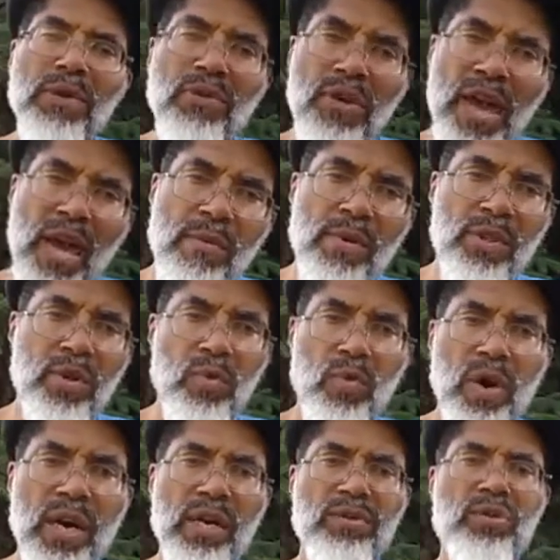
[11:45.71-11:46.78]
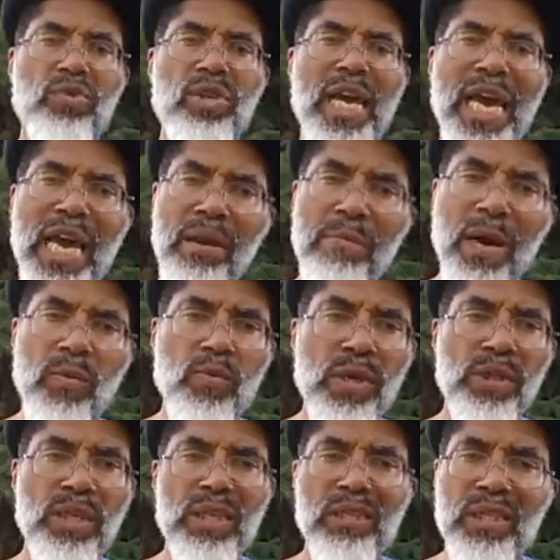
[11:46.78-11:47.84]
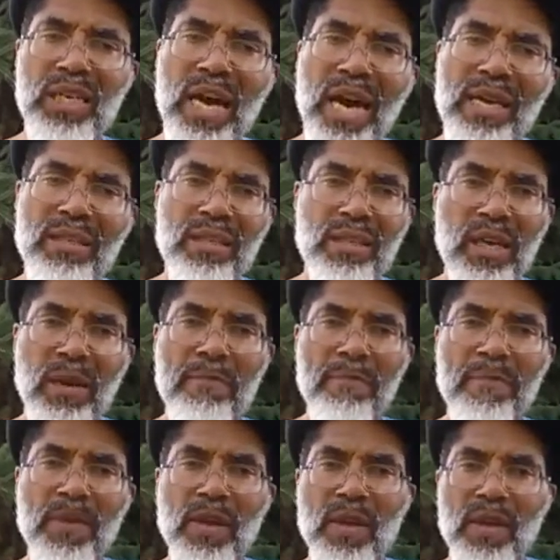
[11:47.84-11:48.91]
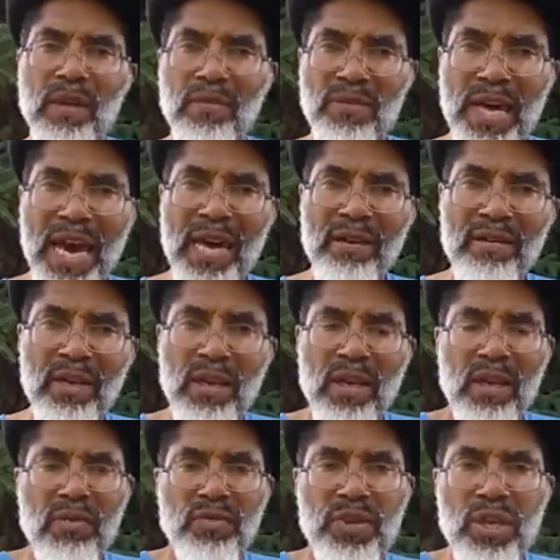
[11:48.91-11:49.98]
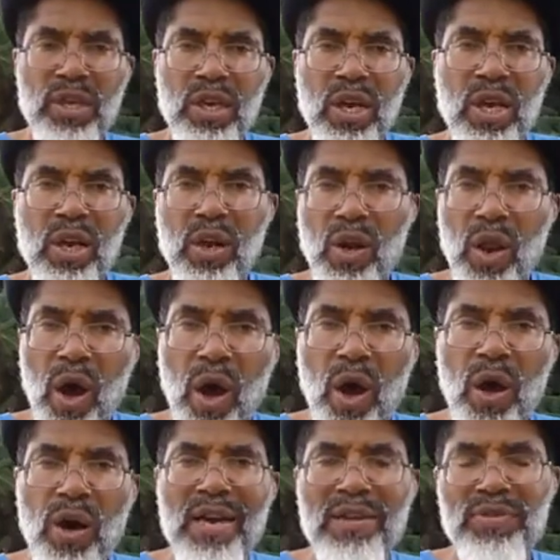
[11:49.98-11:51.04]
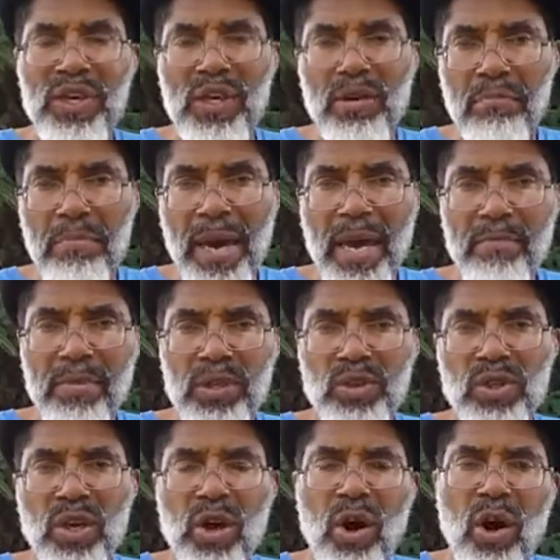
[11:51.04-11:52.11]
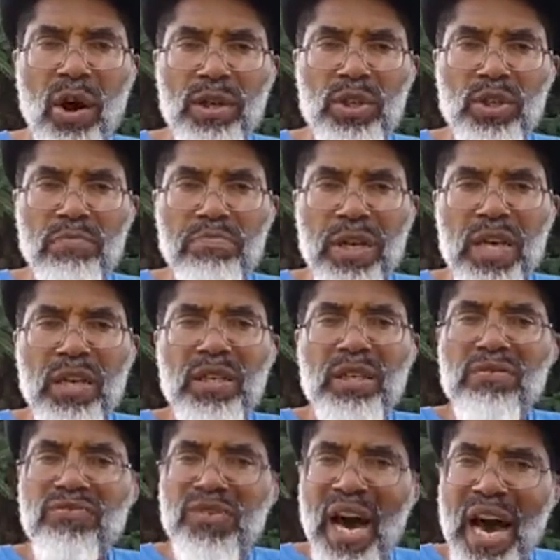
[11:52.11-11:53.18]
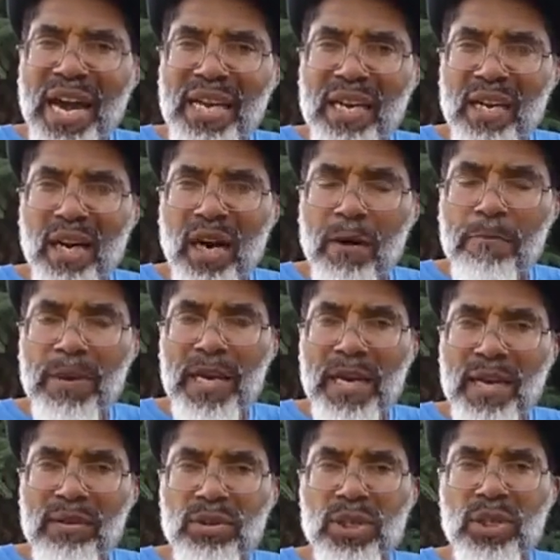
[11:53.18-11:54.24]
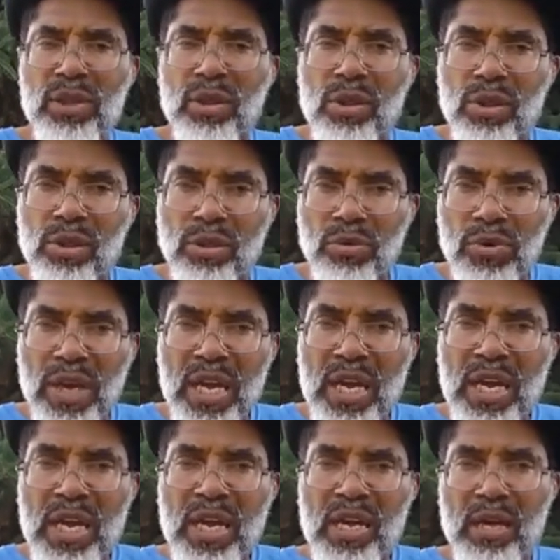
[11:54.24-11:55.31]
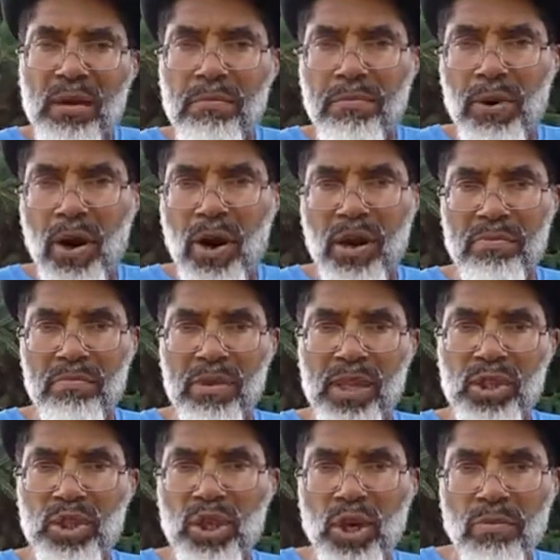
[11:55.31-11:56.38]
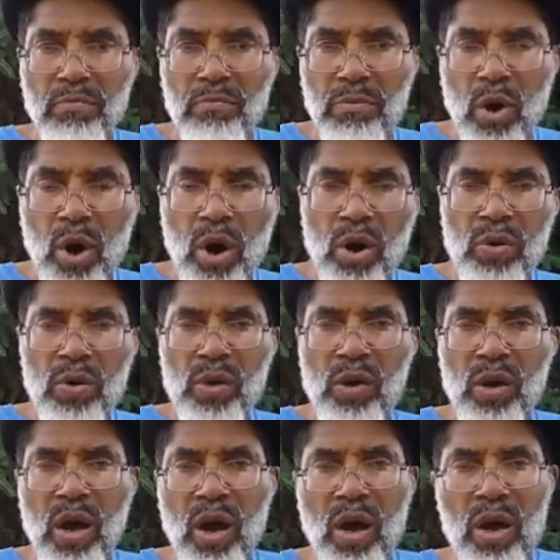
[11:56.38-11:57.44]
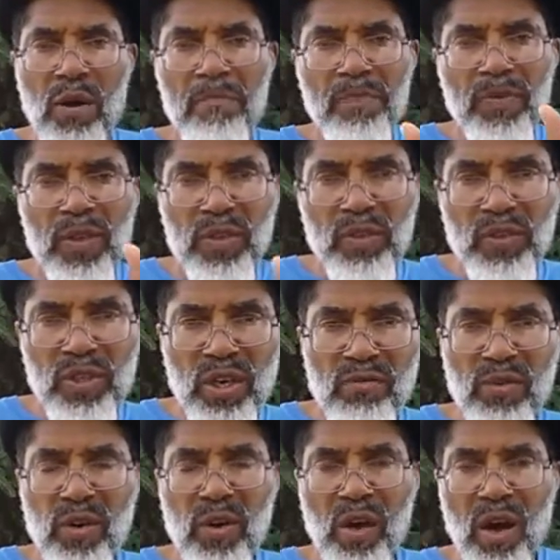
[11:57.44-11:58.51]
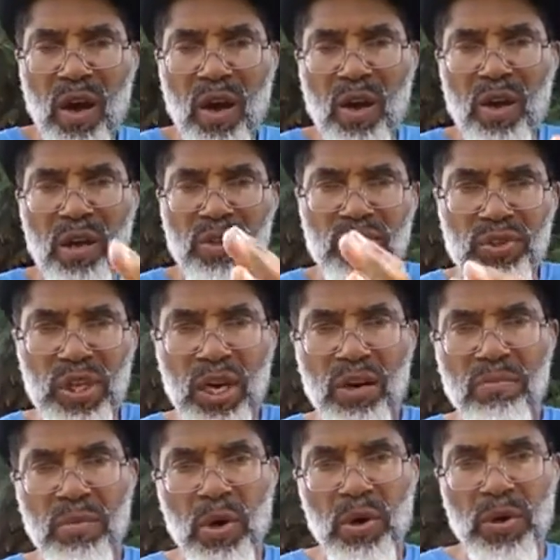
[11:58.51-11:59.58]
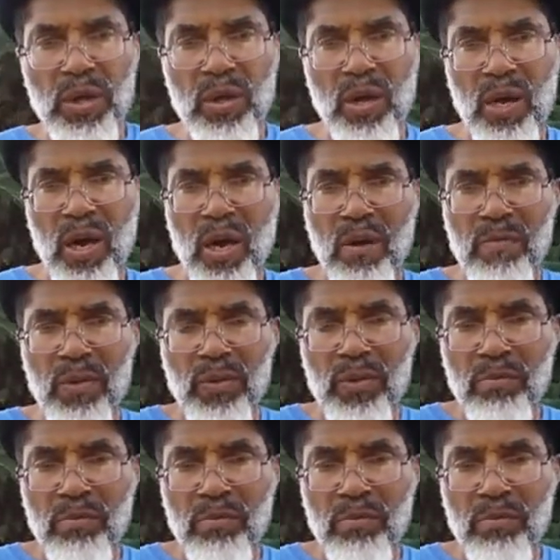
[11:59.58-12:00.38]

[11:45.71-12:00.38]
They were the ones who came up with this concept that the law and the commandments are to be divided up into three compartments: moral law, civil law, ceremonial law.